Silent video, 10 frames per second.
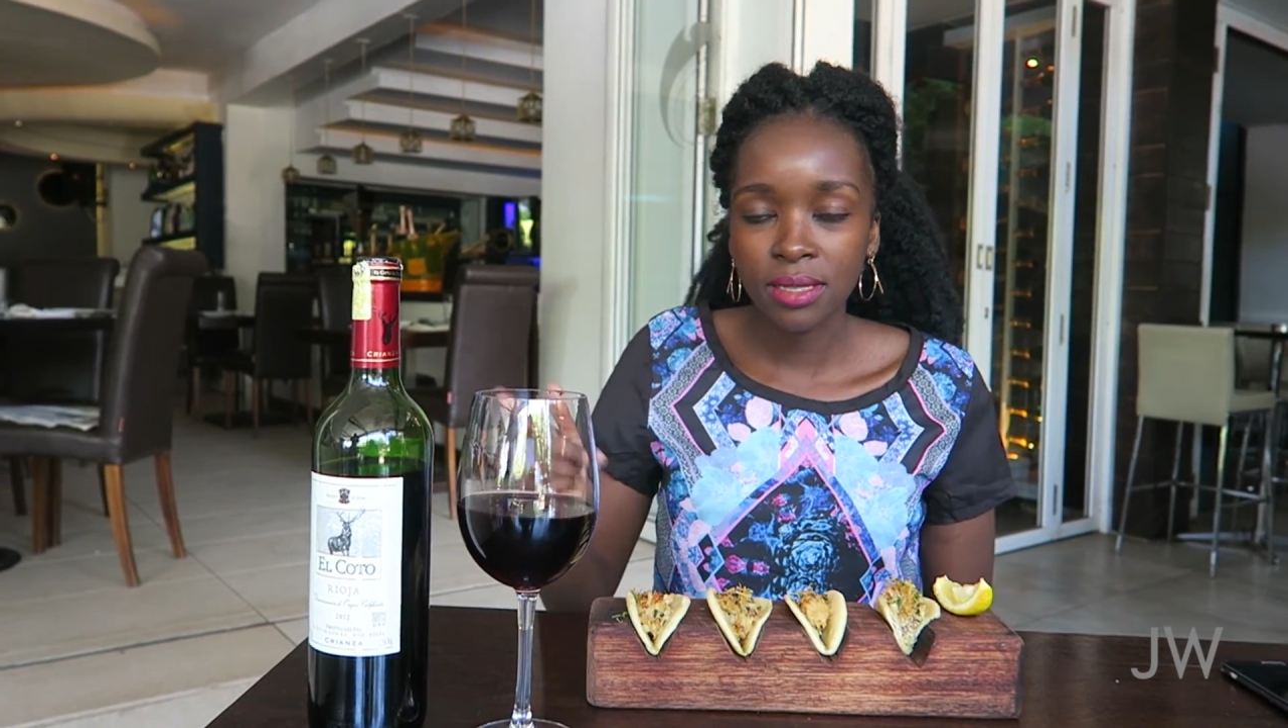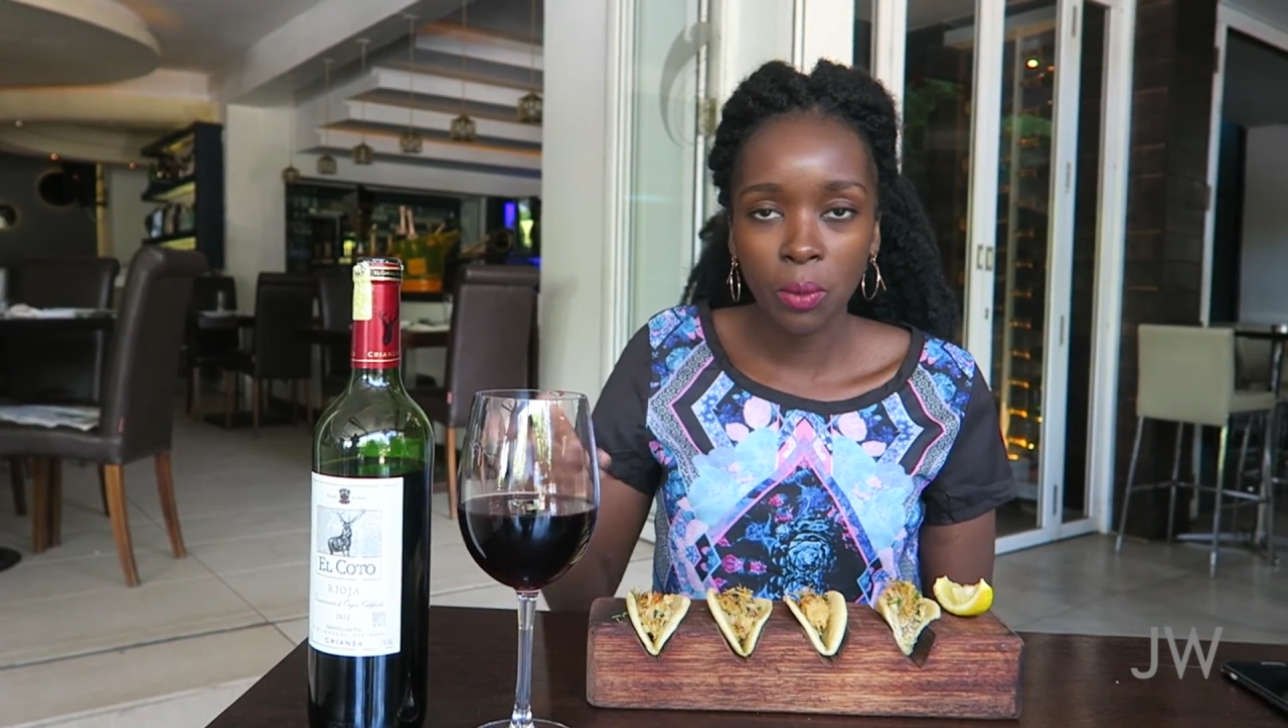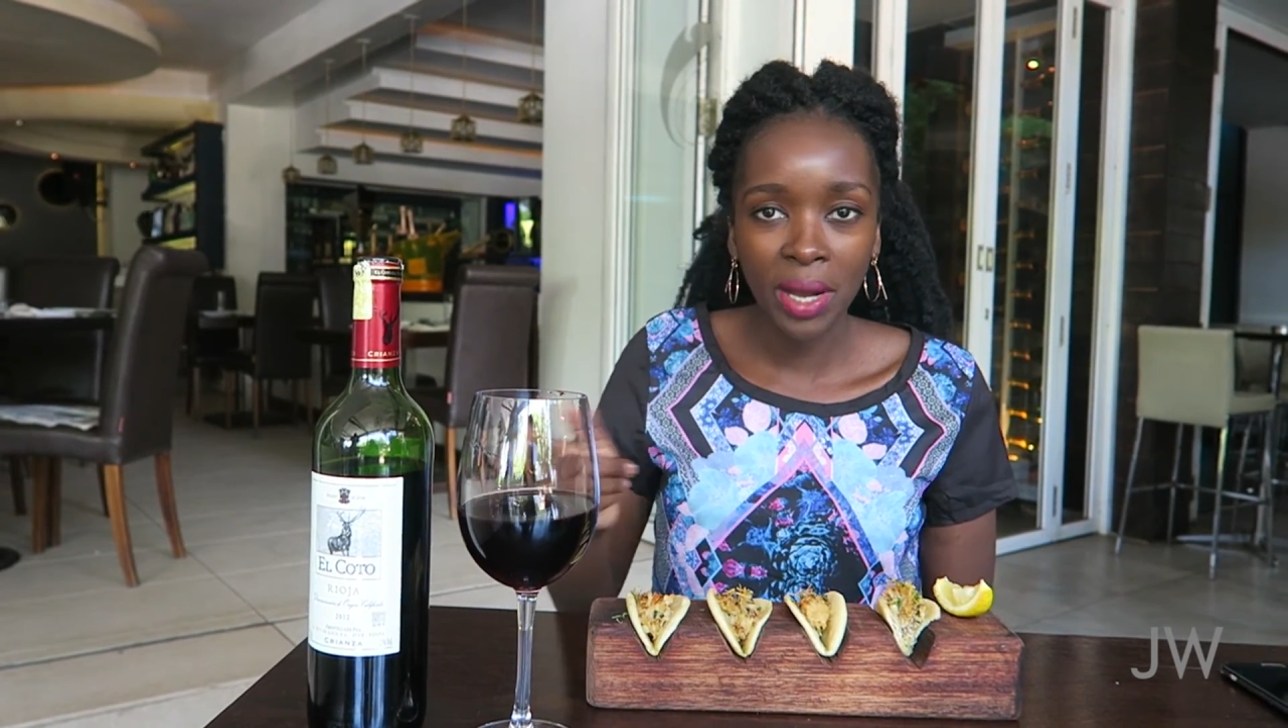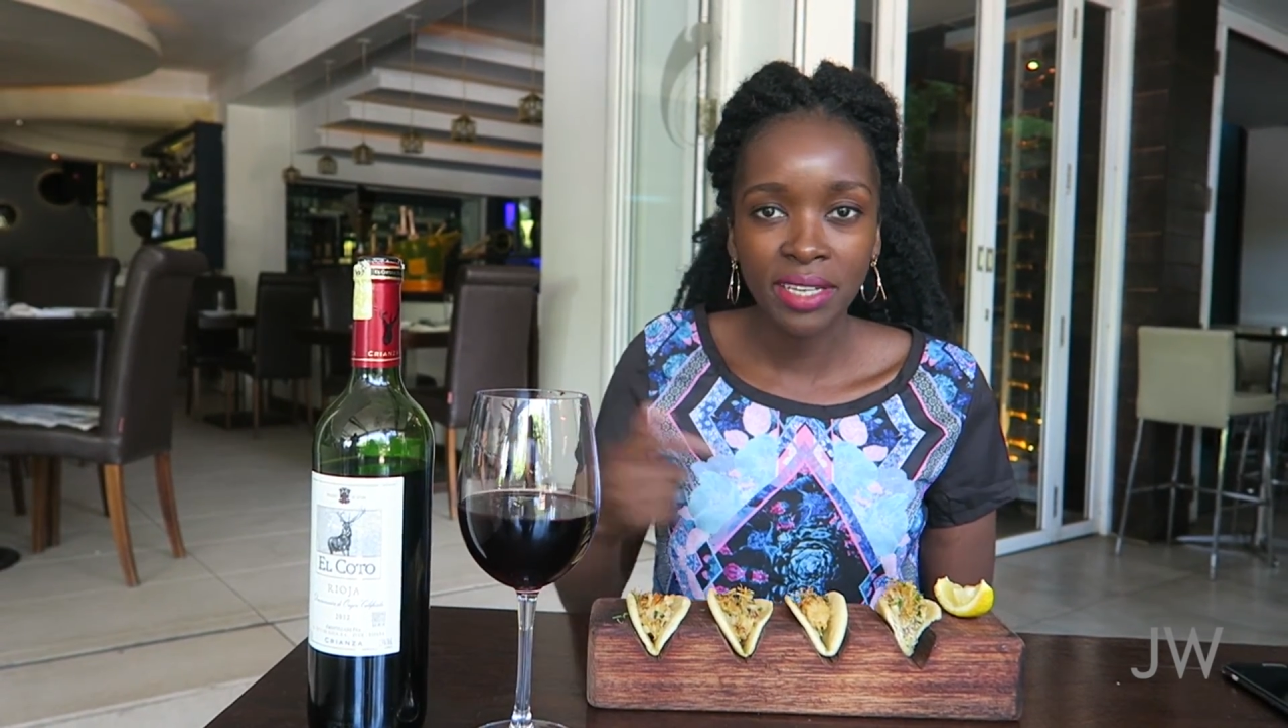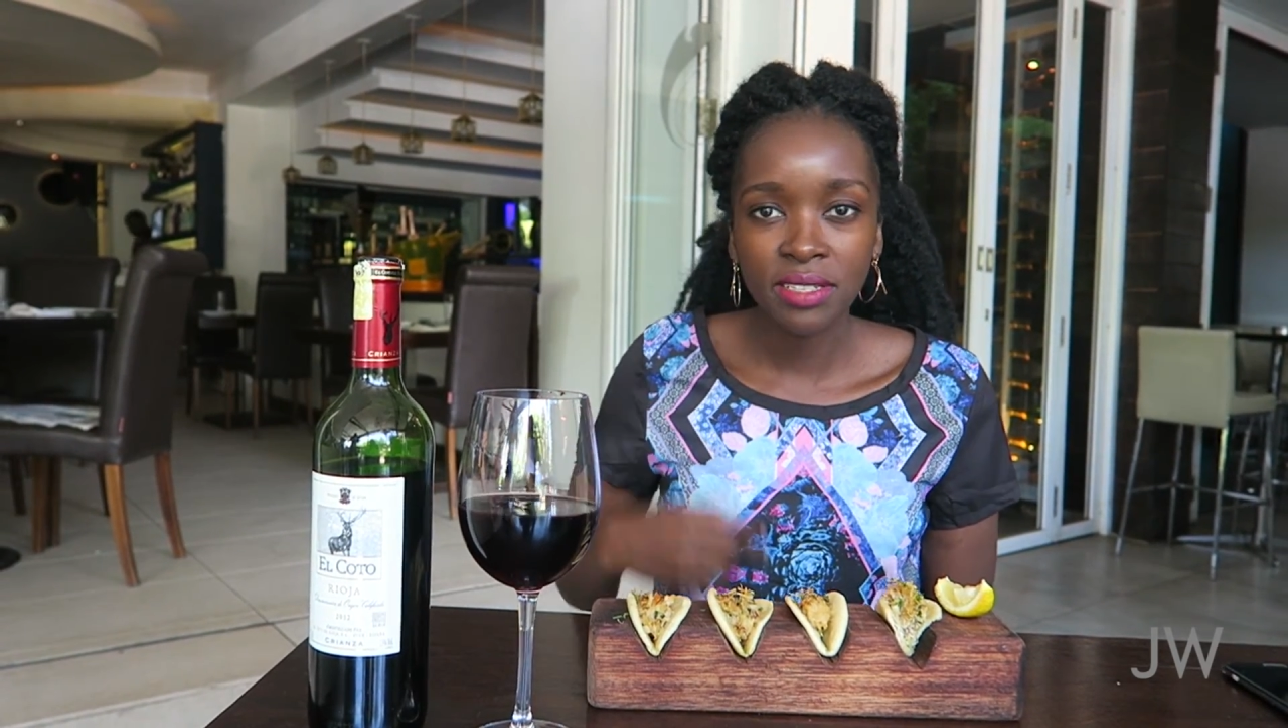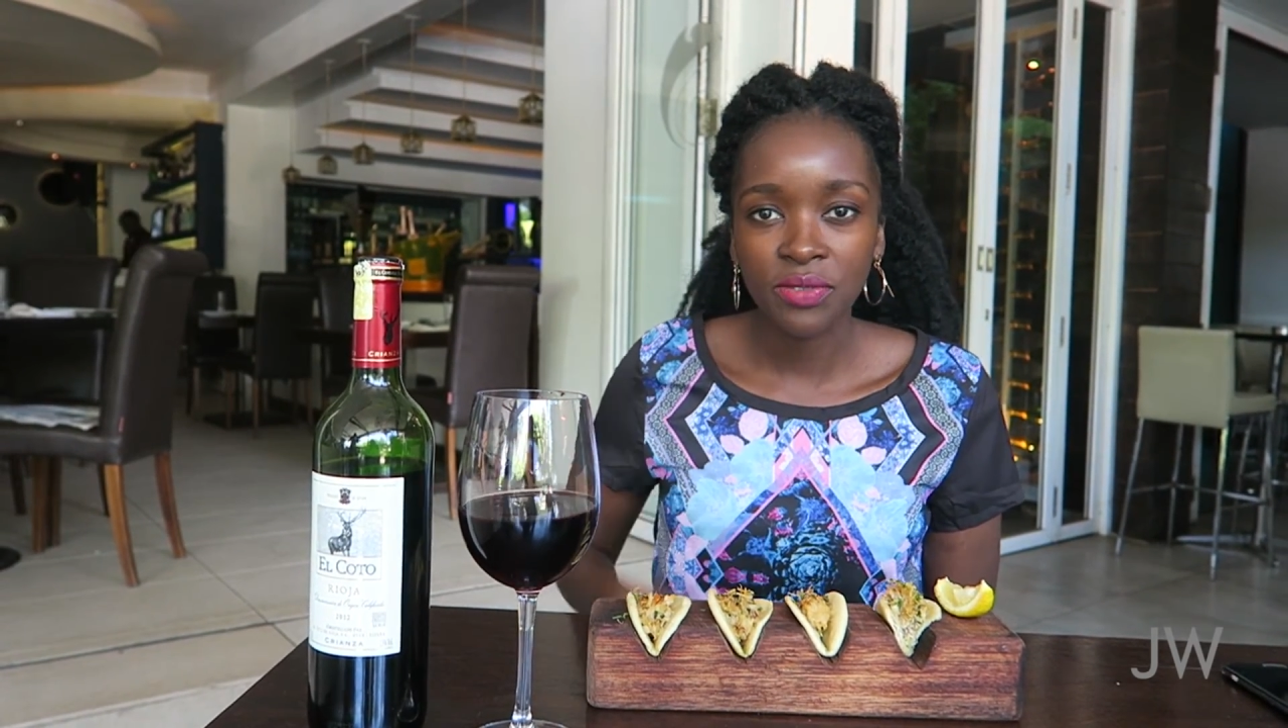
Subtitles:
The wine is